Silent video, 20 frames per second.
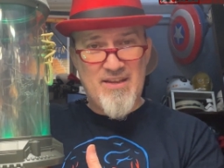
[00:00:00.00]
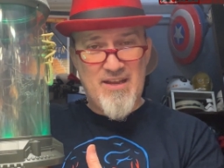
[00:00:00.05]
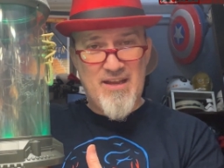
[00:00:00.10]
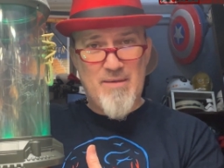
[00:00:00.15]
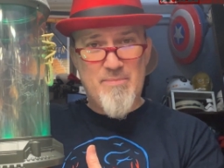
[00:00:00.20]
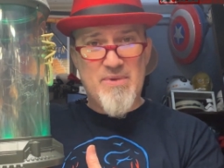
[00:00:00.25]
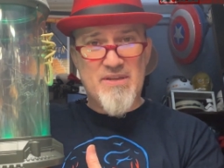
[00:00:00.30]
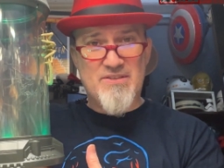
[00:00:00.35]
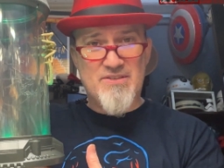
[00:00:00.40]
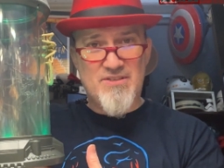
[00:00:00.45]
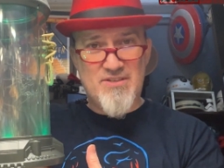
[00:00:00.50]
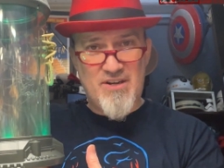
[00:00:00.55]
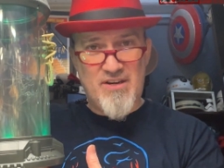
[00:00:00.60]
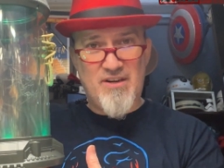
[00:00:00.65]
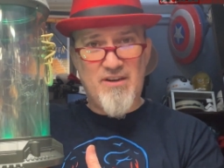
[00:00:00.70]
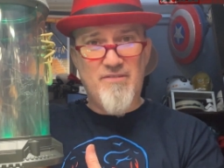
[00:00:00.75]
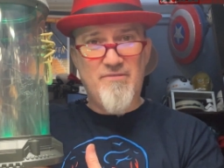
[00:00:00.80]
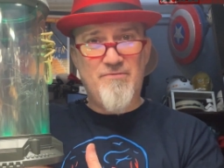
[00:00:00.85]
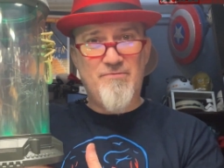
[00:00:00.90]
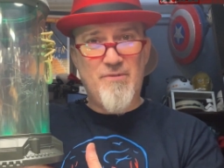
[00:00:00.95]
I'm a
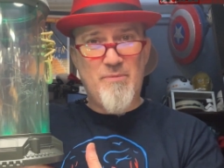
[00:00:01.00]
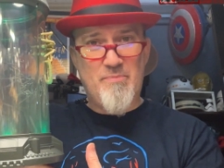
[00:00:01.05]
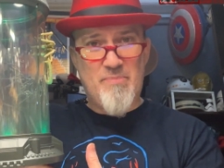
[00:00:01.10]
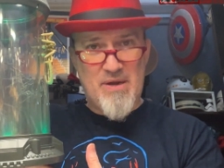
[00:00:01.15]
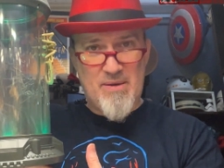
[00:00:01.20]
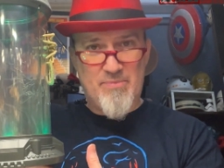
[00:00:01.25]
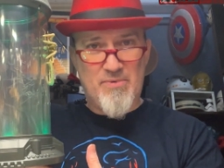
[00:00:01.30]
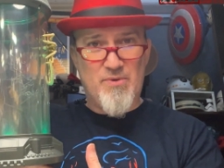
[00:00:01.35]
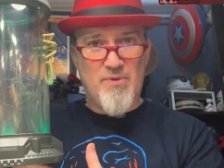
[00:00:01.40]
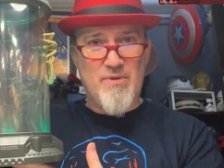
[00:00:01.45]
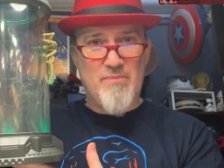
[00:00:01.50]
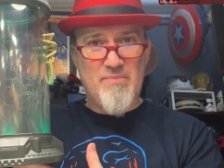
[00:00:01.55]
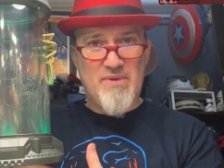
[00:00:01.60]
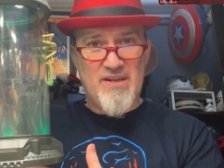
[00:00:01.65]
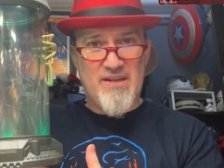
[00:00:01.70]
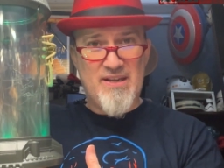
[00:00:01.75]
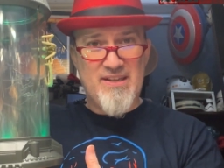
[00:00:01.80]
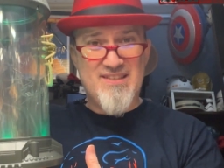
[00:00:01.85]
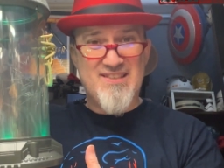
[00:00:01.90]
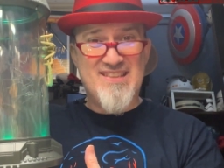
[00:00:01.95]
sucker for popcorn
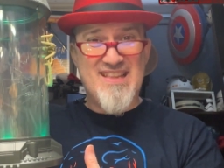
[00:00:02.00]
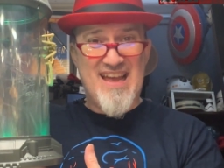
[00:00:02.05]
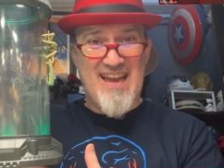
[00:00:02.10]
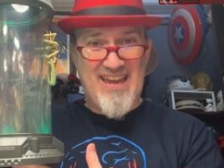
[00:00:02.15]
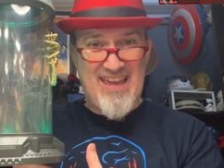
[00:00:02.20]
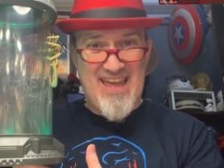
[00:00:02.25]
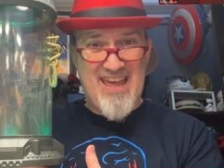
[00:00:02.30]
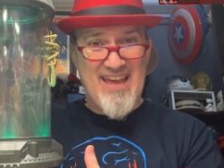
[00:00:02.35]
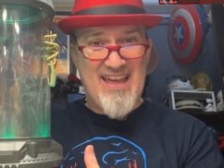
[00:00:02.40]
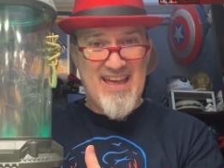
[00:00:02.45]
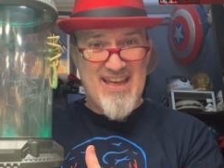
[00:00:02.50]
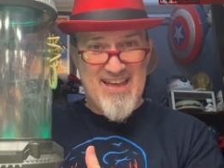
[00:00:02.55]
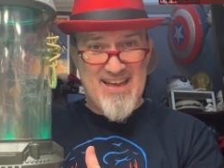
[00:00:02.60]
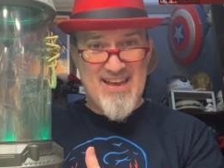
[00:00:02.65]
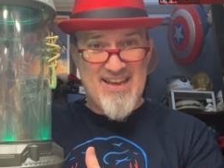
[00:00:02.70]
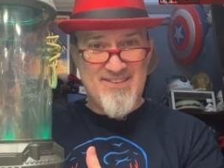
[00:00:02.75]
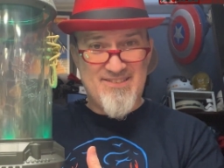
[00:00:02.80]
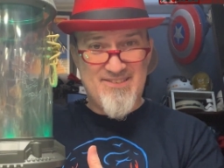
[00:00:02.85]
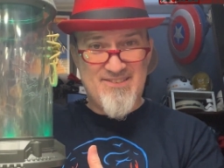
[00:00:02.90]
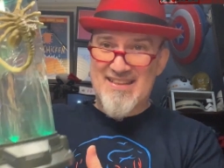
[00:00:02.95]
buckets that kick
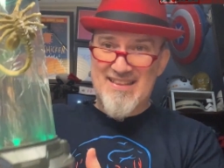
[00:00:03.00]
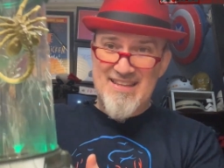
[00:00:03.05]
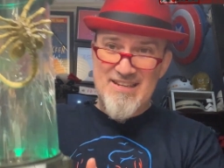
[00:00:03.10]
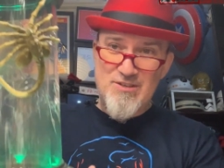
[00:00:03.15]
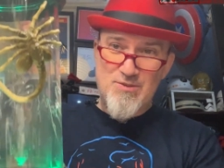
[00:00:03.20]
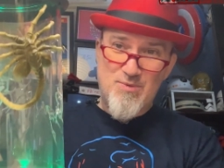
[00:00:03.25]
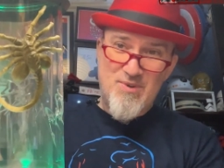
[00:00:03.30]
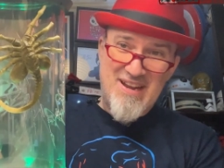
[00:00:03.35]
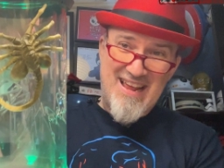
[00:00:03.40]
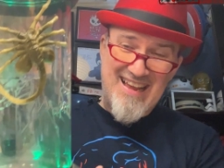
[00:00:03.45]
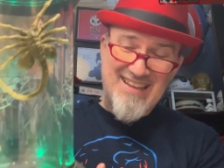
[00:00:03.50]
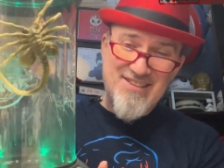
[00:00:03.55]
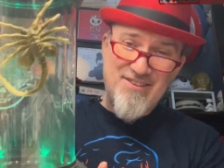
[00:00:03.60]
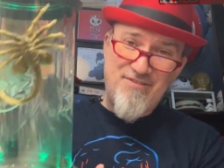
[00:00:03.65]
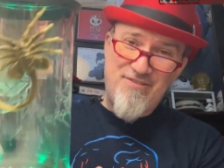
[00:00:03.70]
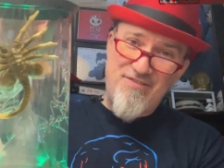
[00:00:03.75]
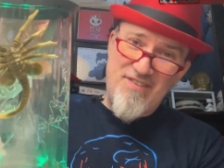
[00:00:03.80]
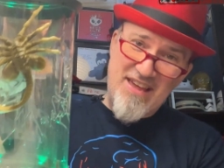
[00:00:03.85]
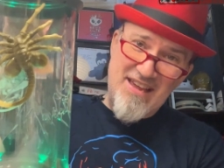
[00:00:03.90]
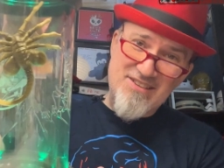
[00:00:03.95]
ass. This one has a
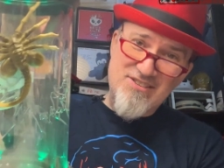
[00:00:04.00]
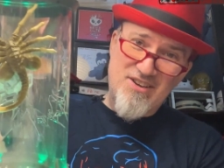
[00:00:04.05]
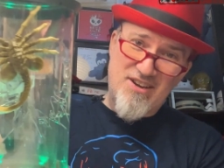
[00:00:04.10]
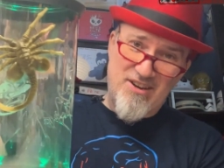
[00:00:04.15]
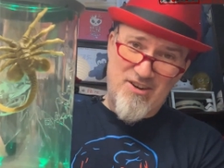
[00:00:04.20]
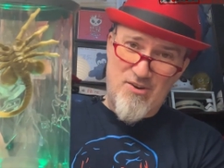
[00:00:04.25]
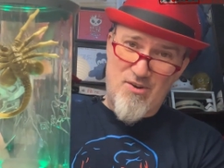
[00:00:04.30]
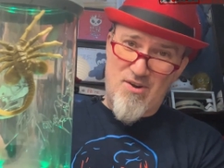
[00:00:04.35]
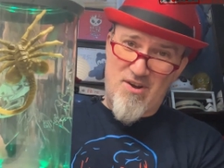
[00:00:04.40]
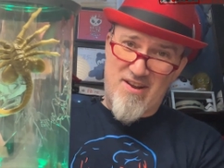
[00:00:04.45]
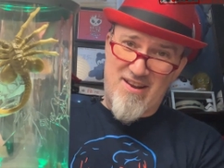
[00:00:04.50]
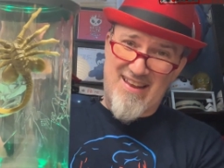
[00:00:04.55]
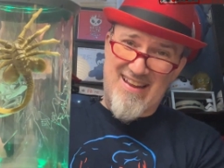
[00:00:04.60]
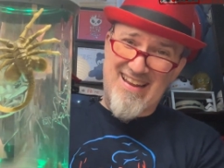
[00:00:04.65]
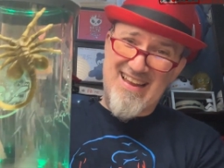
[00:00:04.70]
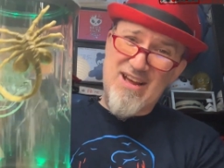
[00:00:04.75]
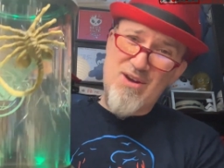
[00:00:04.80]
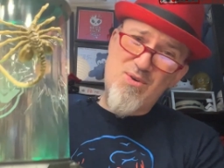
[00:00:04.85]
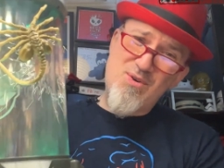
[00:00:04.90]
face hugger on it. How